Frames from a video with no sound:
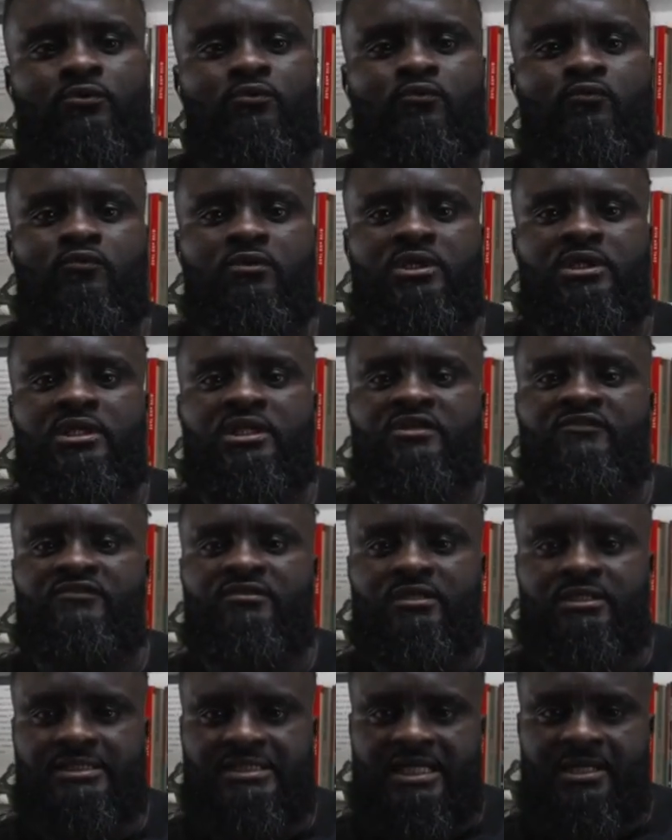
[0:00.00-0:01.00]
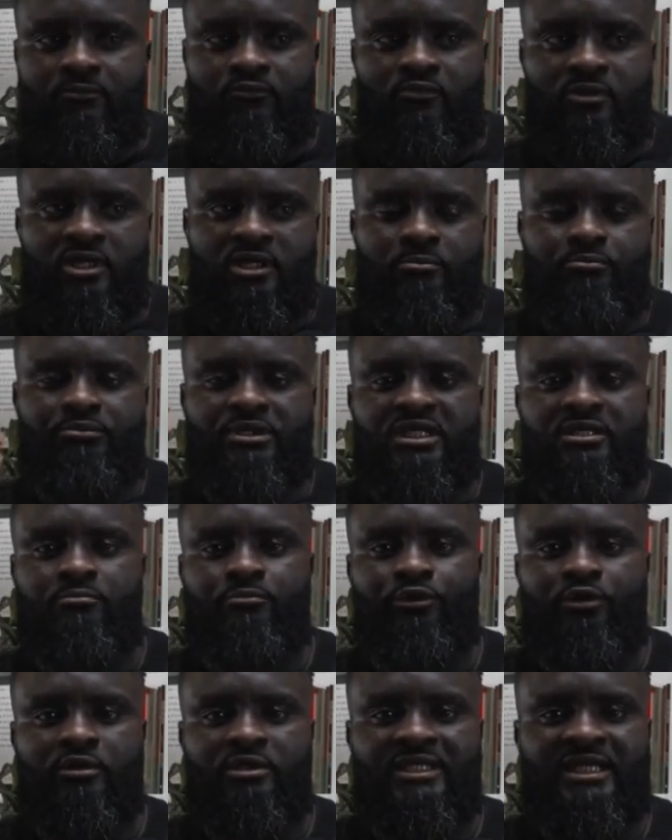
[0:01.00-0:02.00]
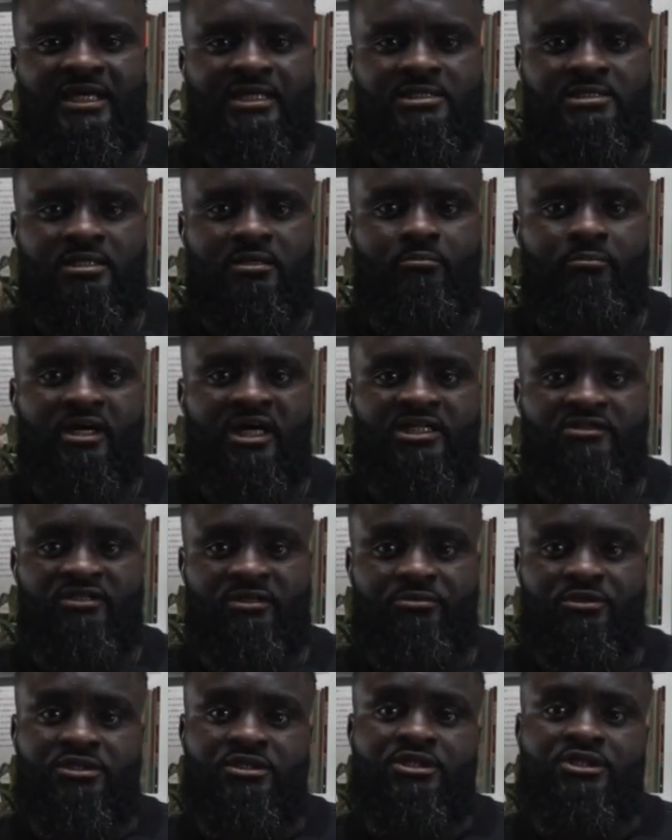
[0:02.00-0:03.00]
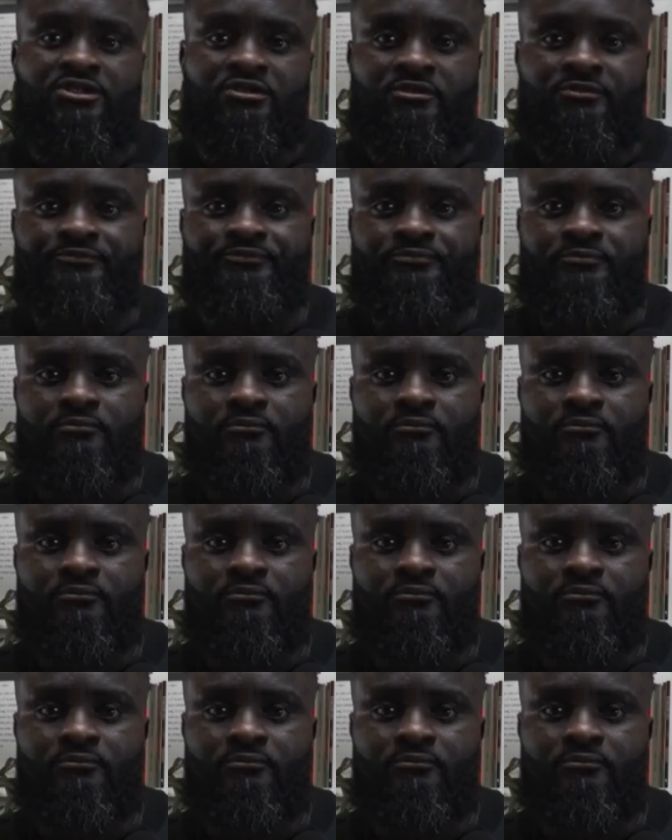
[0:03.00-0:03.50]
we live in a time where being bored gets a bad reputation.